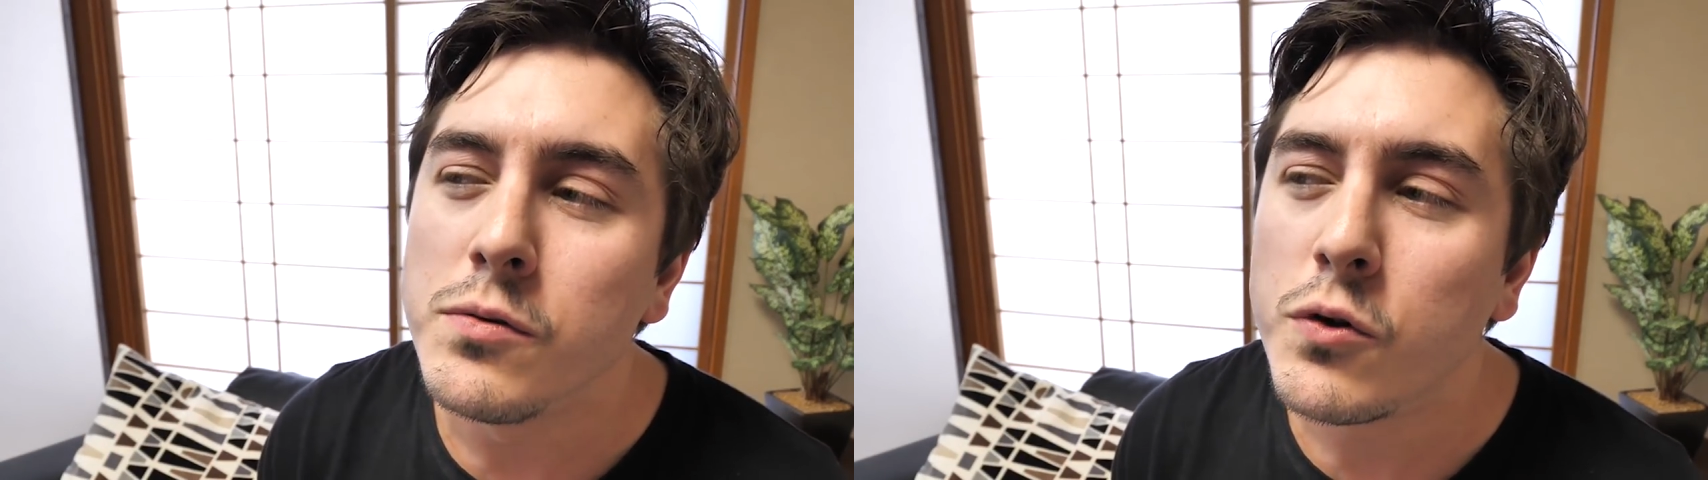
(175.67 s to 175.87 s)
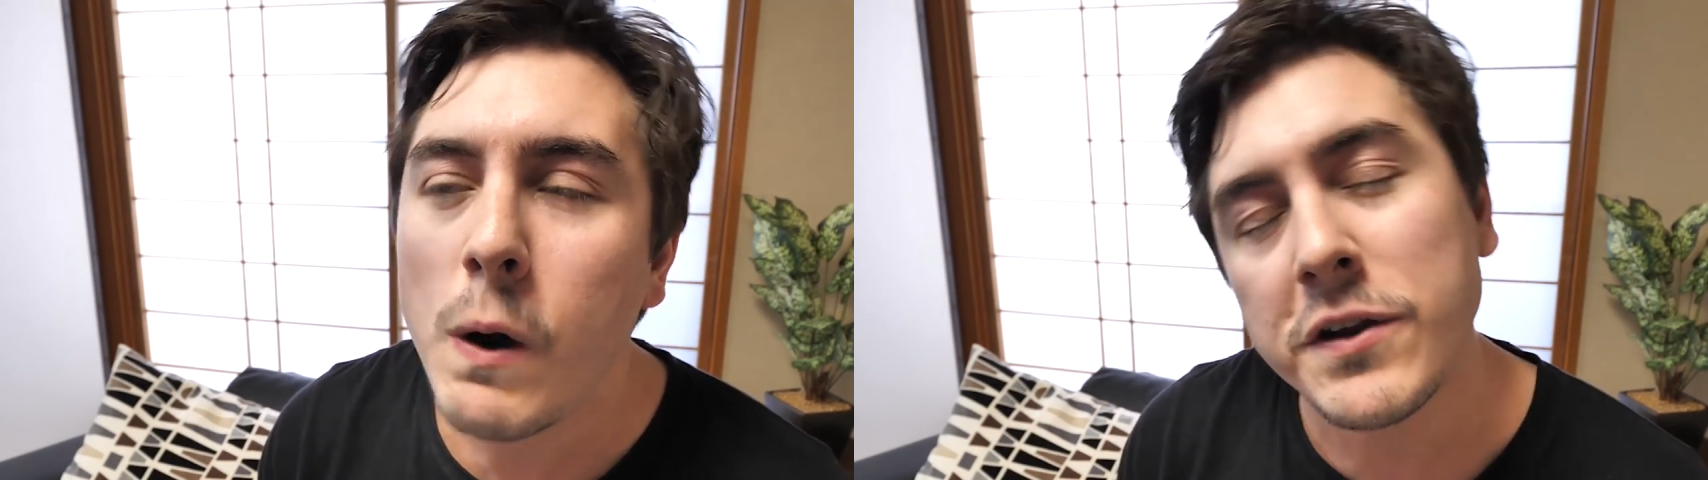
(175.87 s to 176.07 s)

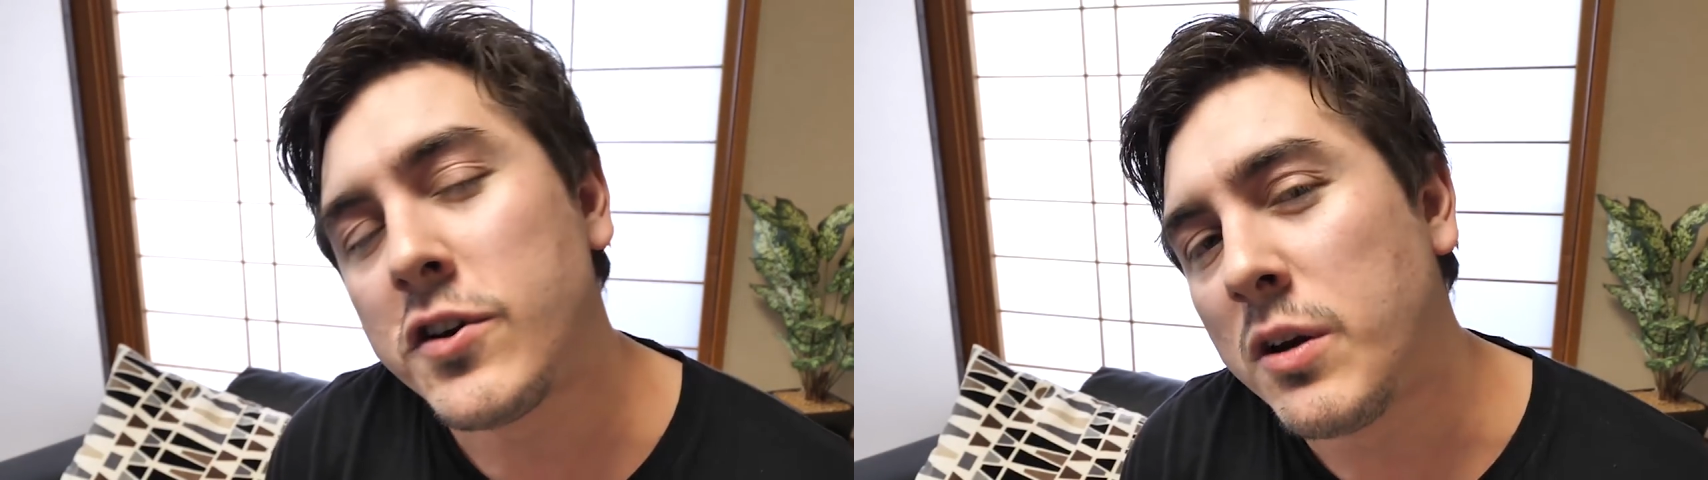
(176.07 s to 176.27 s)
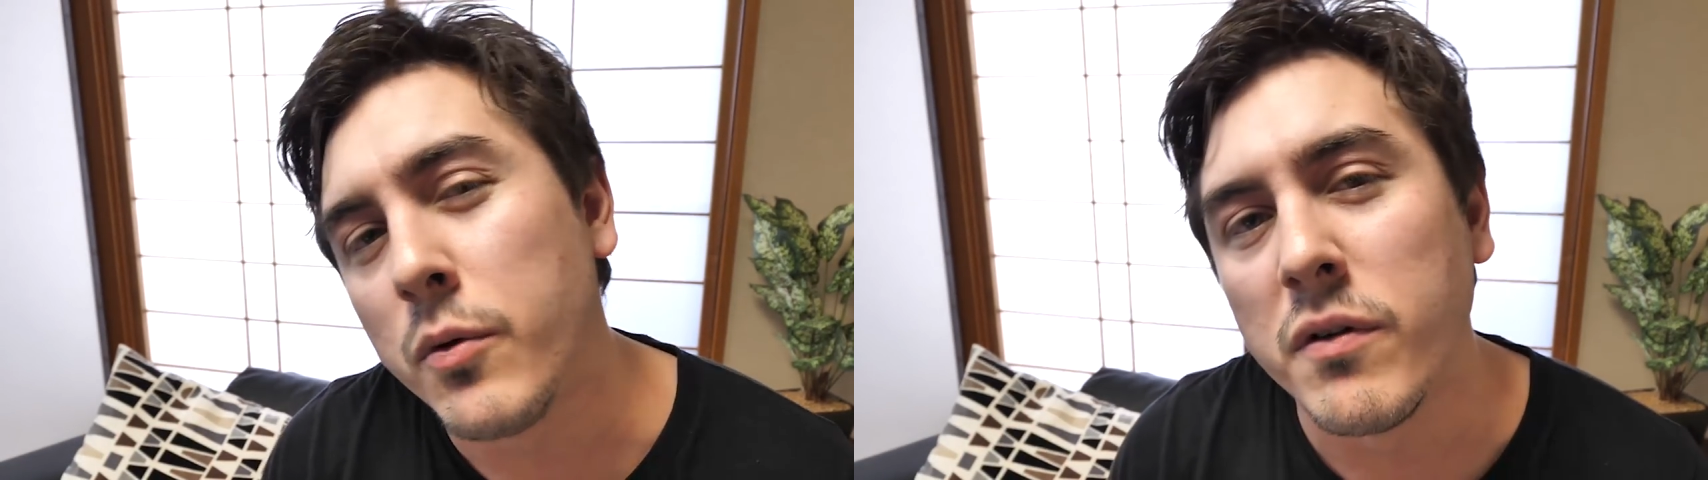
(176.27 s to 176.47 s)

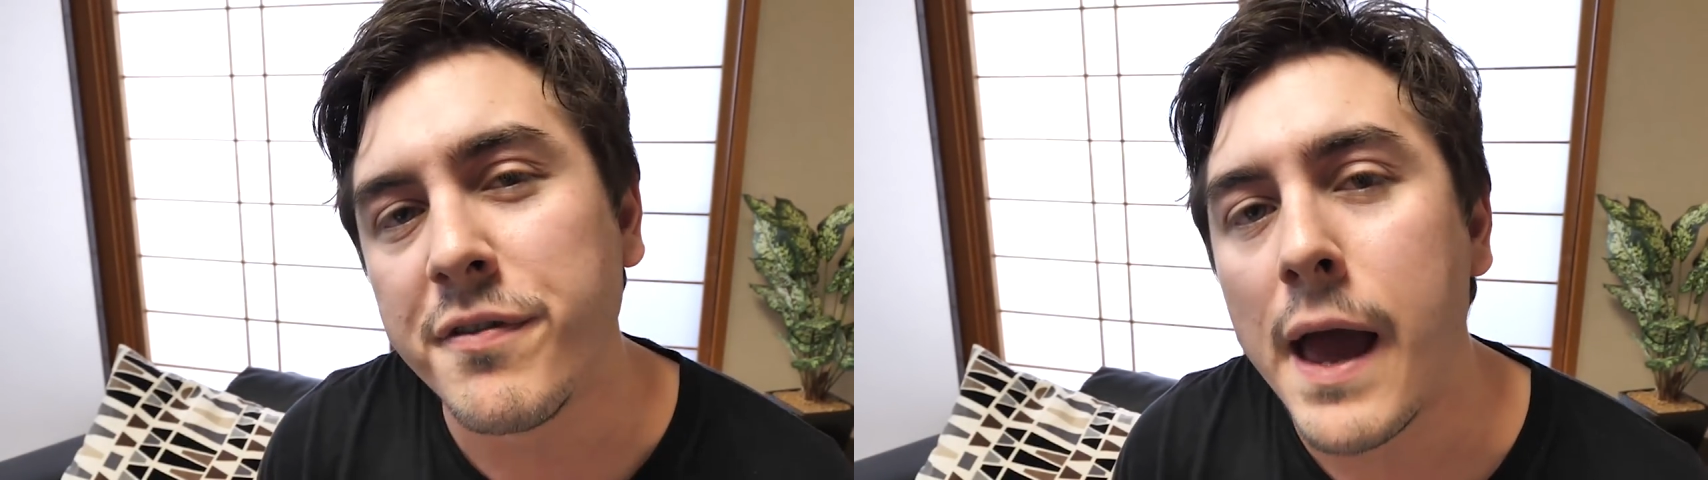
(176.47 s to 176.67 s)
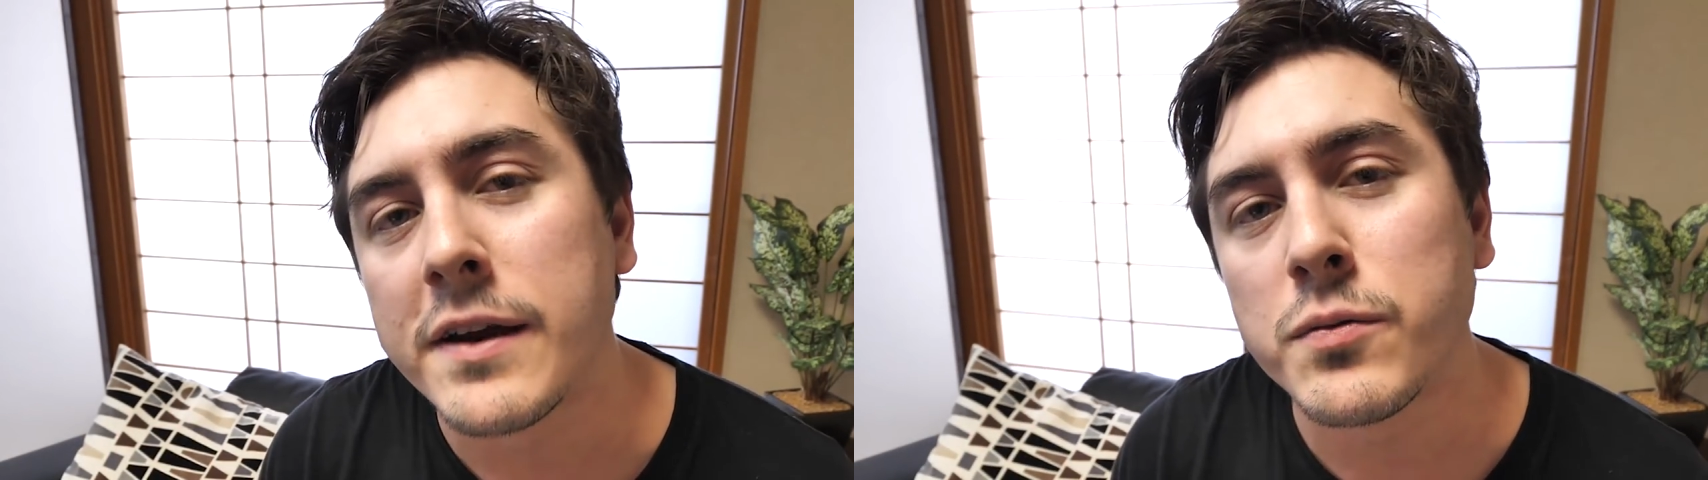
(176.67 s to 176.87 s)
questionable
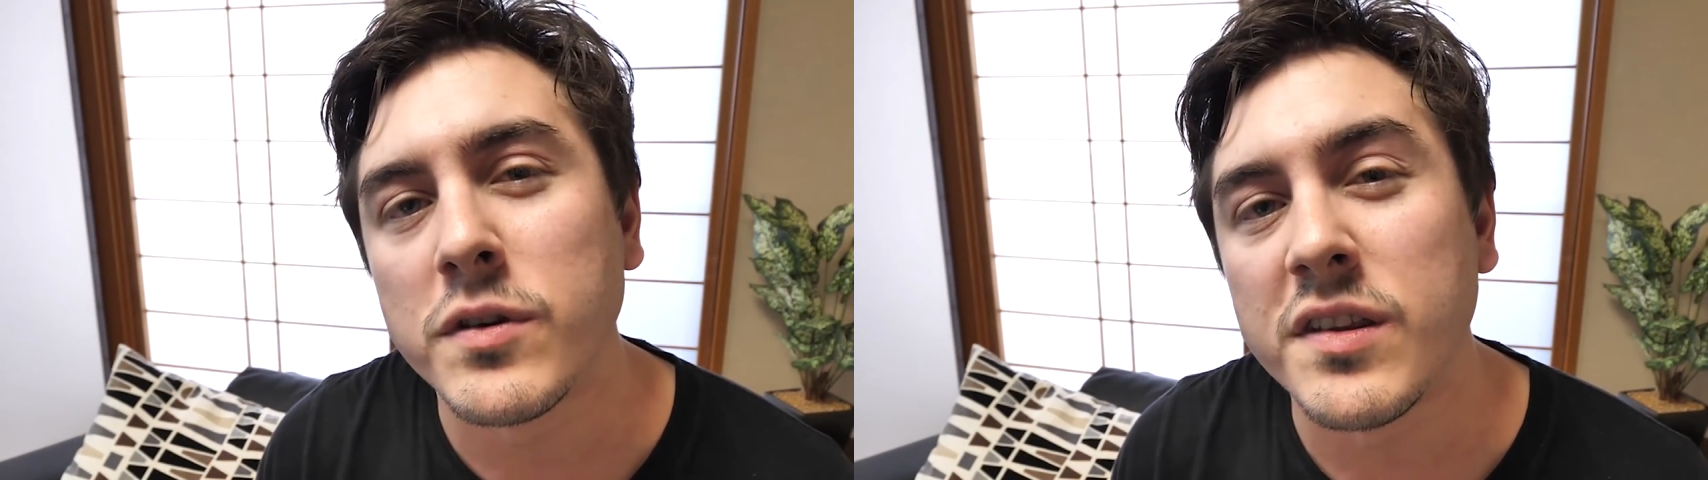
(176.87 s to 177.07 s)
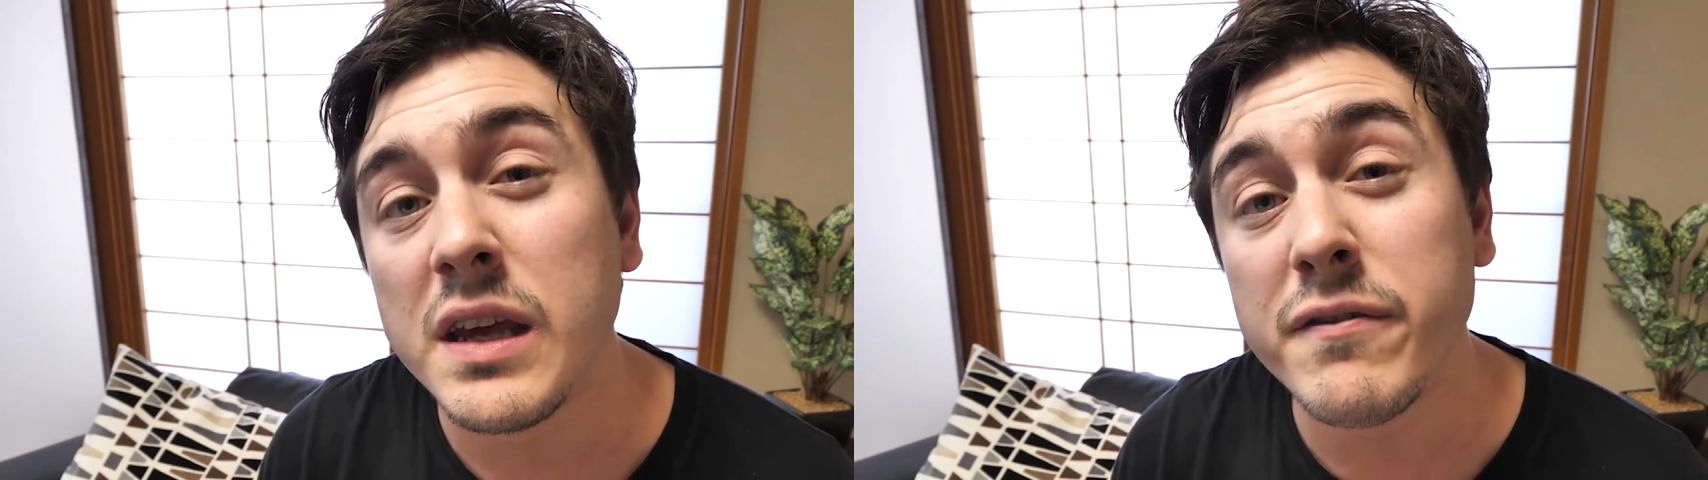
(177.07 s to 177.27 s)
effect
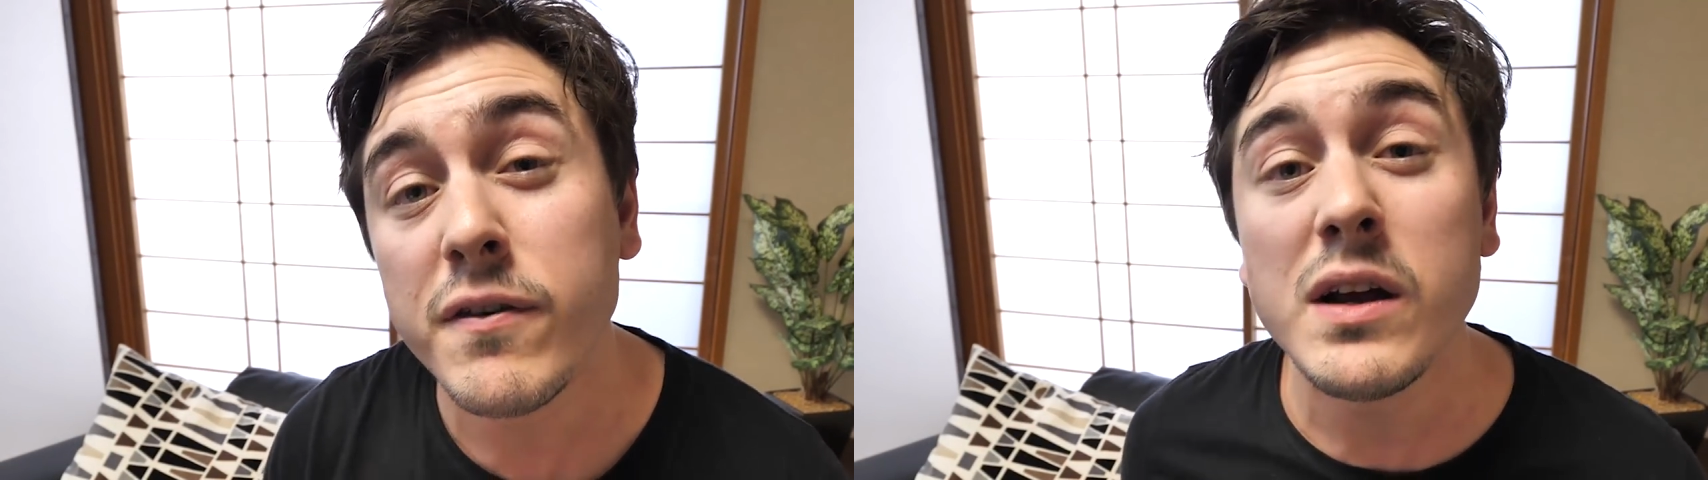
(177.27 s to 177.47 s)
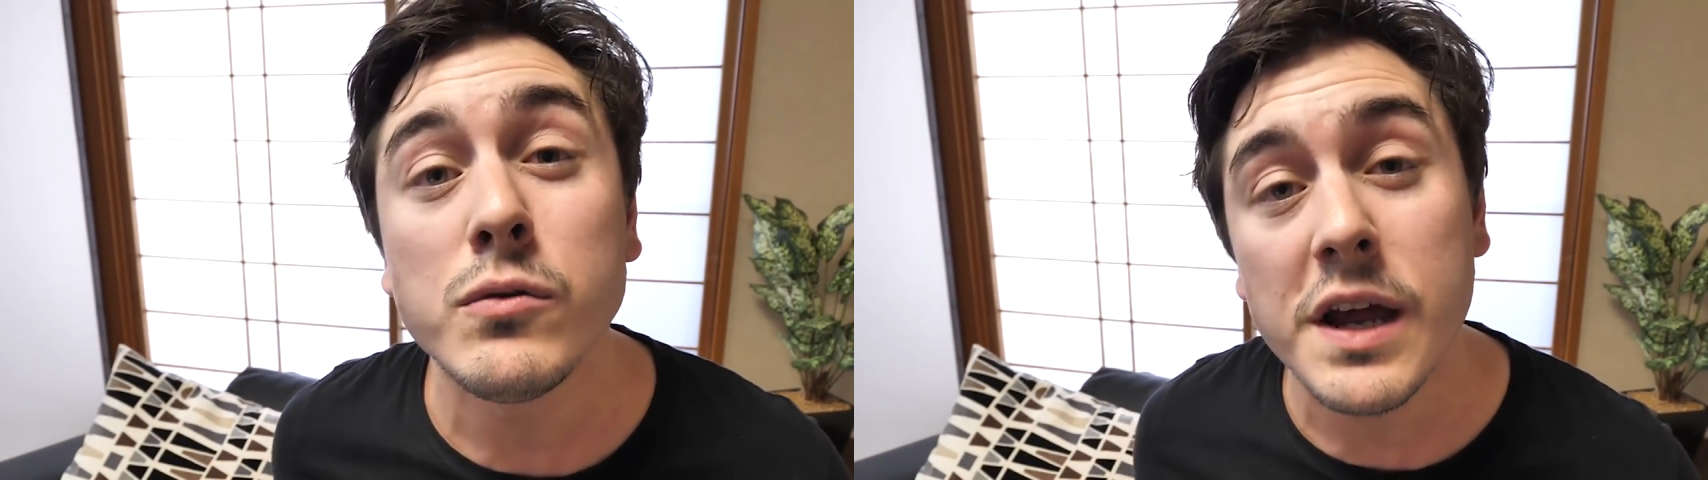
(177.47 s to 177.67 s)
was the Final